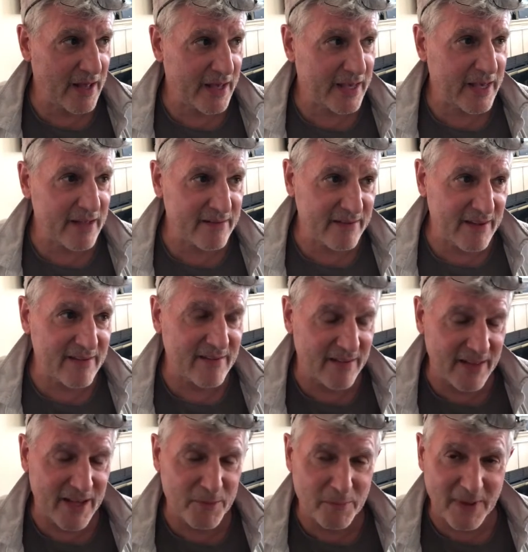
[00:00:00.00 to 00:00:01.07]
I can't say it's a
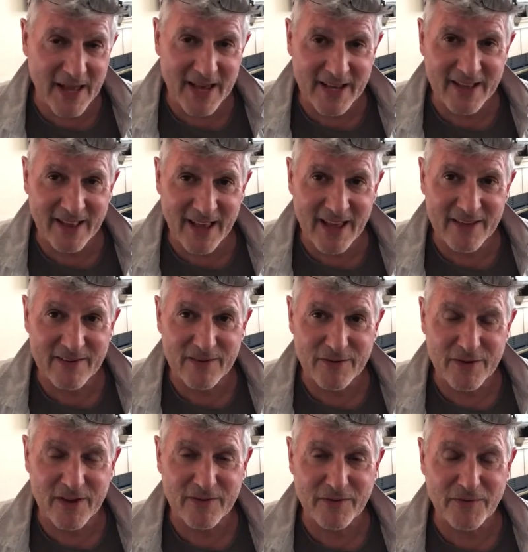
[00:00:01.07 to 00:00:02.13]
laid back class.
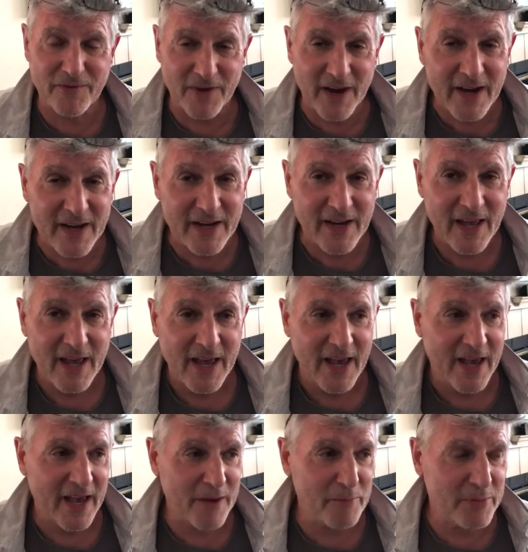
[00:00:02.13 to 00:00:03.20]
It's fun,
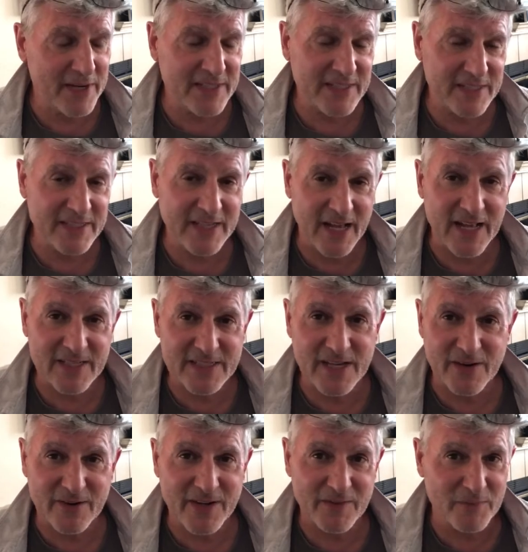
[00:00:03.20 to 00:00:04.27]
but it's intense. I
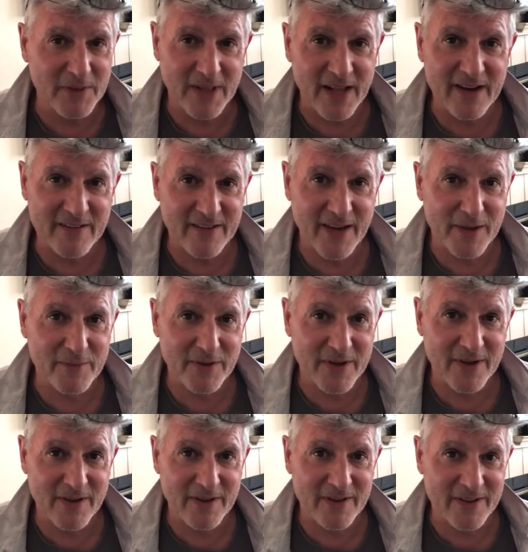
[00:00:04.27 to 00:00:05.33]
don't give them a lot of time
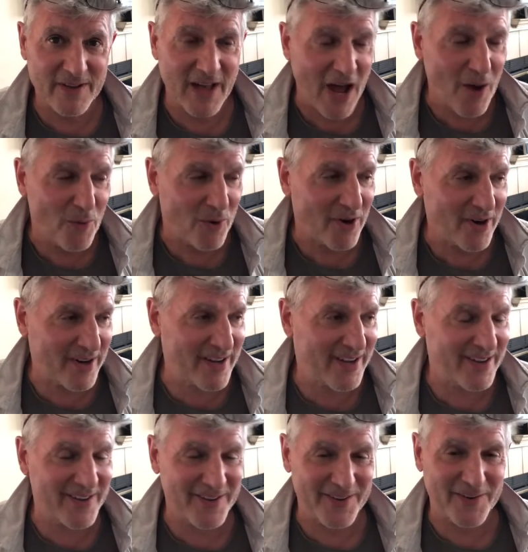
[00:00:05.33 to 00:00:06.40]
to not work.
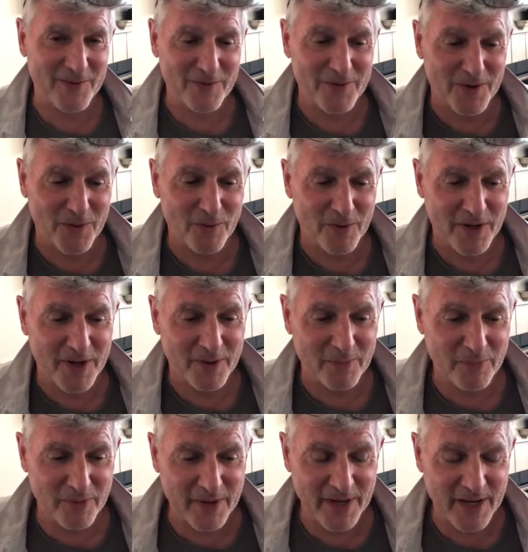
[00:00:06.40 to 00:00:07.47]
They're working
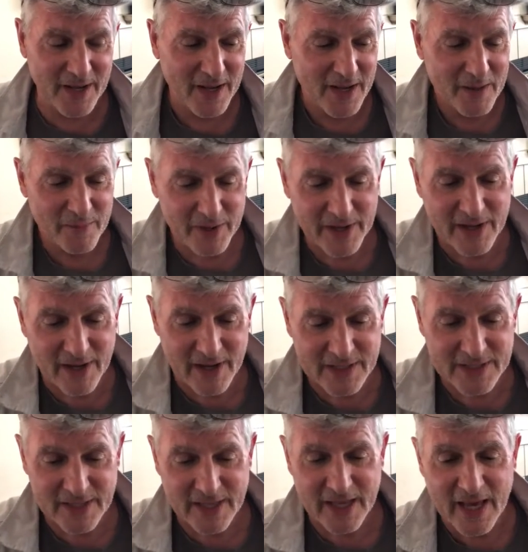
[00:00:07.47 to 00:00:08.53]
pretty
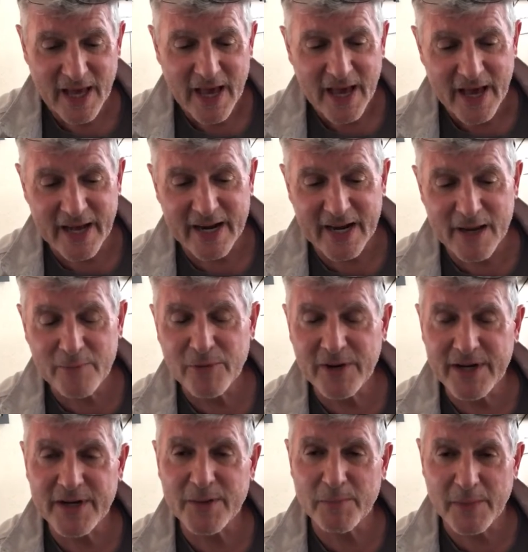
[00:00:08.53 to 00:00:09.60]
constantly, and I am
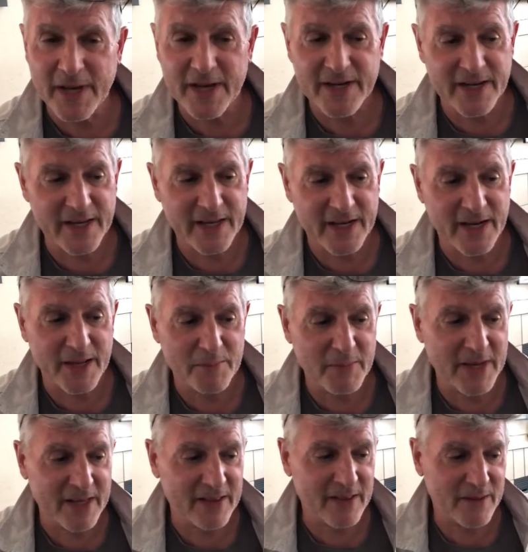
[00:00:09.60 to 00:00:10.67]
pretty demanding, and I
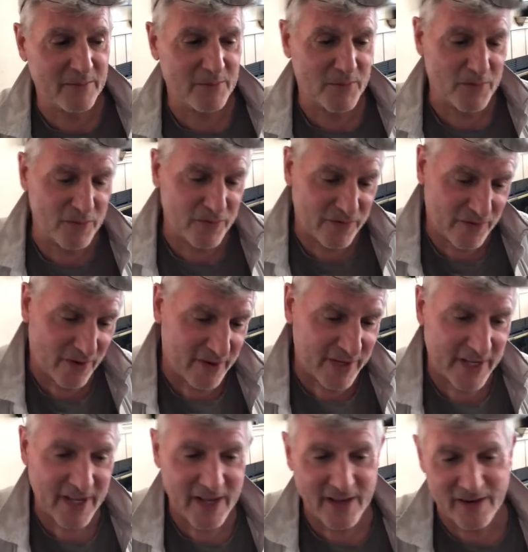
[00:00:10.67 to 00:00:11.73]
make them start
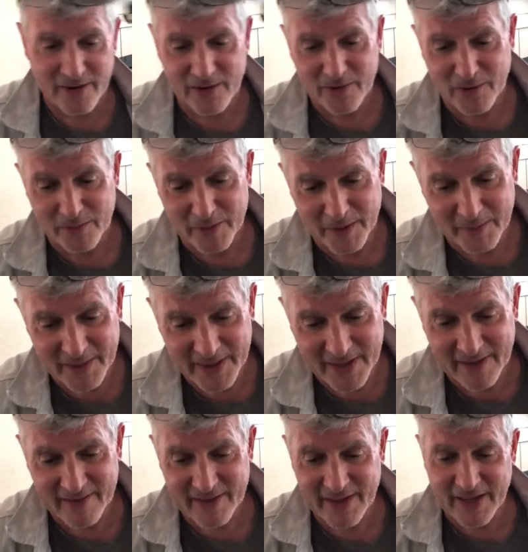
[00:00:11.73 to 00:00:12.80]
again or go bring me
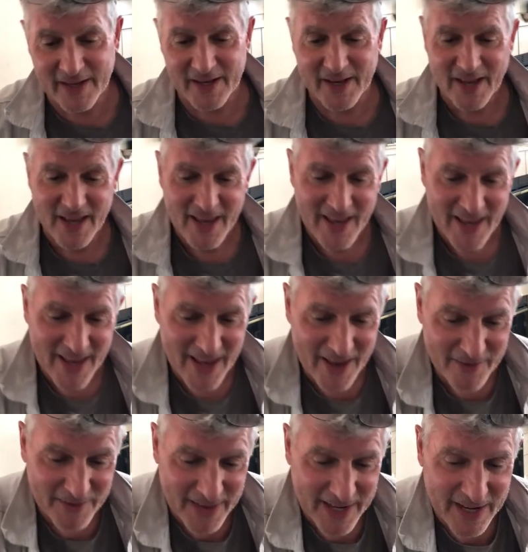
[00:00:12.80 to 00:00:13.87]
things again
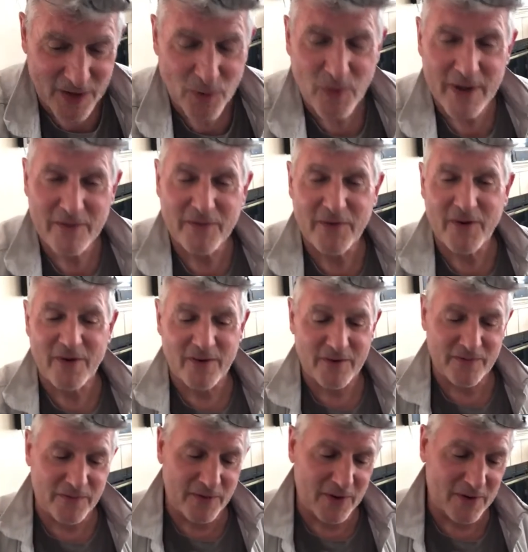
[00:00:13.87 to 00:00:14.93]
if they didn't quite
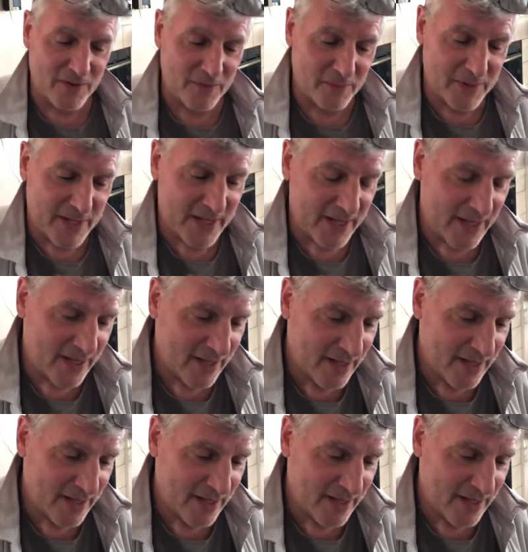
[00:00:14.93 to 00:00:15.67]
follow my